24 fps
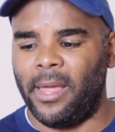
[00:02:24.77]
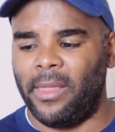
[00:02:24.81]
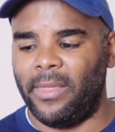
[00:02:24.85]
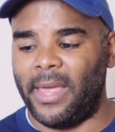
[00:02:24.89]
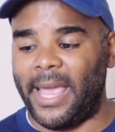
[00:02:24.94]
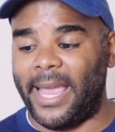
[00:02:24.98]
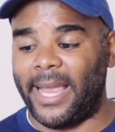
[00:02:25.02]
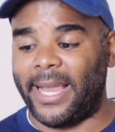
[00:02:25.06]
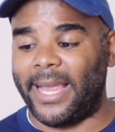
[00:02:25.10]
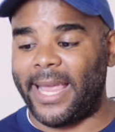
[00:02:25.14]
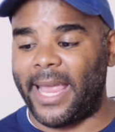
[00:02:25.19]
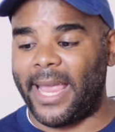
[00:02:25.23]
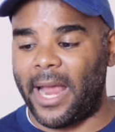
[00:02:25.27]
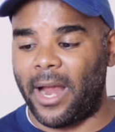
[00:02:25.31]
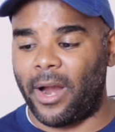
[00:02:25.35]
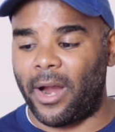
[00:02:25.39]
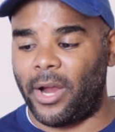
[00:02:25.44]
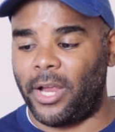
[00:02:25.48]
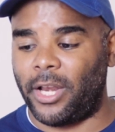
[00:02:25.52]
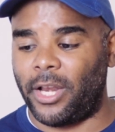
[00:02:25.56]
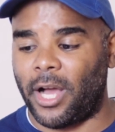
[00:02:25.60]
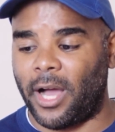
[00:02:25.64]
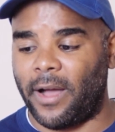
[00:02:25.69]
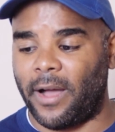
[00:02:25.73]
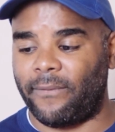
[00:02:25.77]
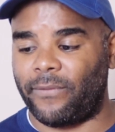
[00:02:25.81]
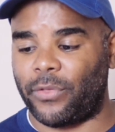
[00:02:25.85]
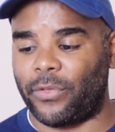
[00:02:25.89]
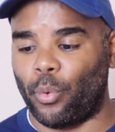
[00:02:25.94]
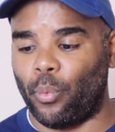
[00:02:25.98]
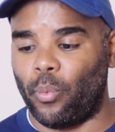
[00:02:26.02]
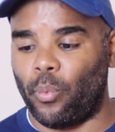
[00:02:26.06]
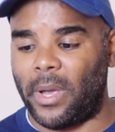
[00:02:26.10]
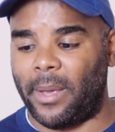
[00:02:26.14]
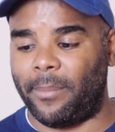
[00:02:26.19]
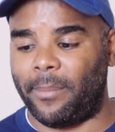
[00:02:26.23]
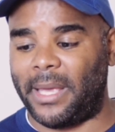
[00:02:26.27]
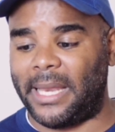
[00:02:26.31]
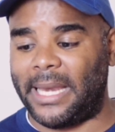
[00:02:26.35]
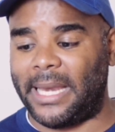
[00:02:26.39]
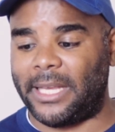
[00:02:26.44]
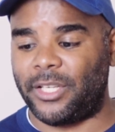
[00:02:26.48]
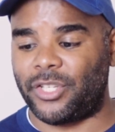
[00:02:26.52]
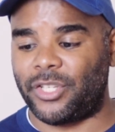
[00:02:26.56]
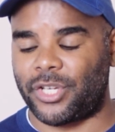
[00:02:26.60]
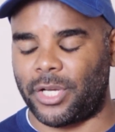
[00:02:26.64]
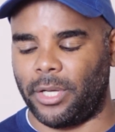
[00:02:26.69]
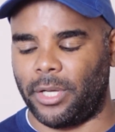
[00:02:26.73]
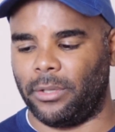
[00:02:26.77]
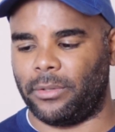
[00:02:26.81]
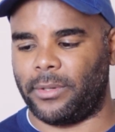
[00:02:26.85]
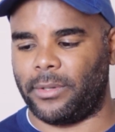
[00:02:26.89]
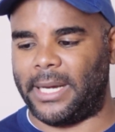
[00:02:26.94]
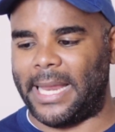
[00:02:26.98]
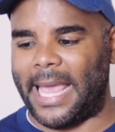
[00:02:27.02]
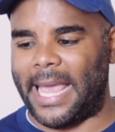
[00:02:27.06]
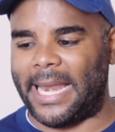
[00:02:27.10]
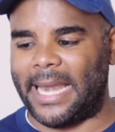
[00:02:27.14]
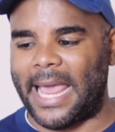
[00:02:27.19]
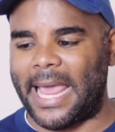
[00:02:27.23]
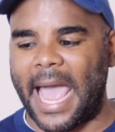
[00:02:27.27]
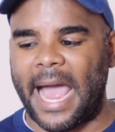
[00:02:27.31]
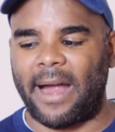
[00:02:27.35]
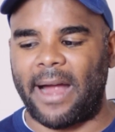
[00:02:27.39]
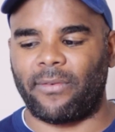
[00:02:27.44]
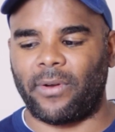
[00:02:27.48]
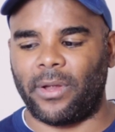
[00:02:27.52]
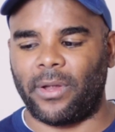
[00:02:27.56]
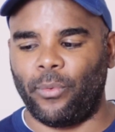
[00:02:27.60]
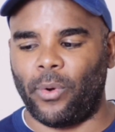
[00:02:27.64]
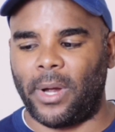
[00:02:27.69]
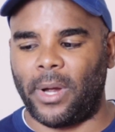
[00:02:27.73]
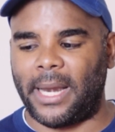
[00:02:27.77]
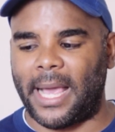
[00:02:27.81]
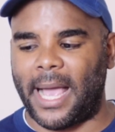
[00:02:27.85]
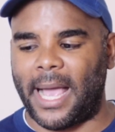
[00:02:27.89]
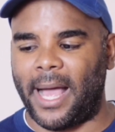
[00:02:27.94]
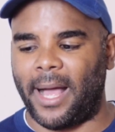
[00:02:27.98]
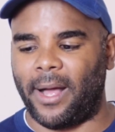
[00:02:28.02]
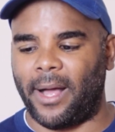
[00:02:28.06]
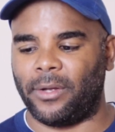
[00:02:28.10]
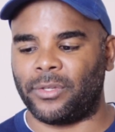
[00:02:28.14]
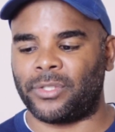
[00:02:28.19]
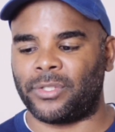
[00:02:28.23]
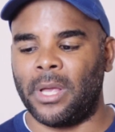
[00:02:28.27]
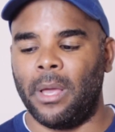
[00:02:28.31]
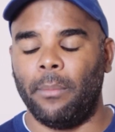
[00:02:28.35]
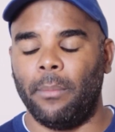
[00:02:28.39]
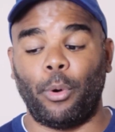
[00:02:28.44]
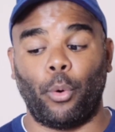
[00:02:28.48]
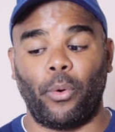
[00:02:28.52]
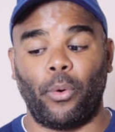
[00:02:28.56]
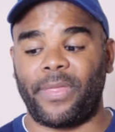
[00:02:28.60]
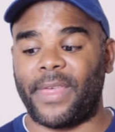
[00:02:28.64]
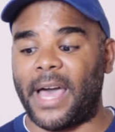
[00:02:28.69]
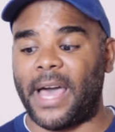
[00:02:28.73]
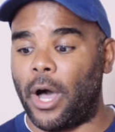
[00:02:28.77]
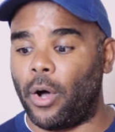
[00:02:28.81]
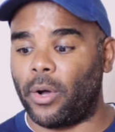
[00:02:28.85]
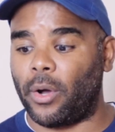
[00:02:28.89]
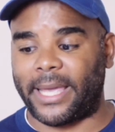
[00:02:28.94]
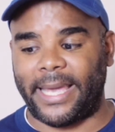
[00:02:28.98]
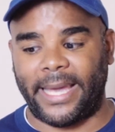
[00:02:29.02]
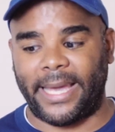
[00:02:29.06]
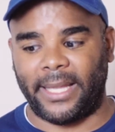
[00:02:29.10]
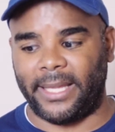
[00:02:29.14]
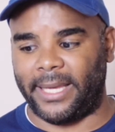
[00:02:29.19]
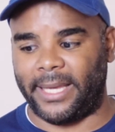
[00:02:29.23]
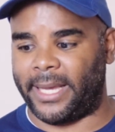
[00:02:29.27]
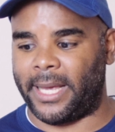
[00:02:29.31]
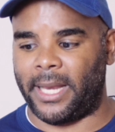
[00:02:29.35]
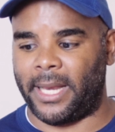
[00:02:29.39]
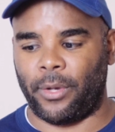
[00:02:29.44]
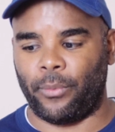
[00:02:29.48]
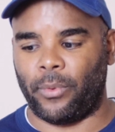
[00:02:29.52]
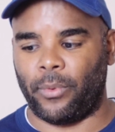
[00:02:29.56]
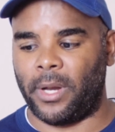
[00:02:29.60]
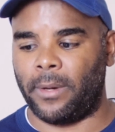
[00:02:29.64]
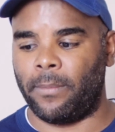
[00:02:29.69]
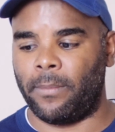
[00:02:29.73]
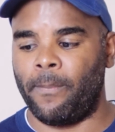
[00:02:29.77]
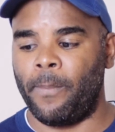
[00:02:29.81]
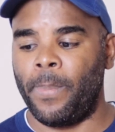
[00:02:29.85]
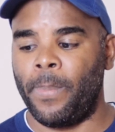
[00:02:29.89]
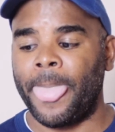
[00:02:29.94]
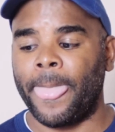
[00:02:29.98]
They carried off the women and children and everyone else, but without killing anyone.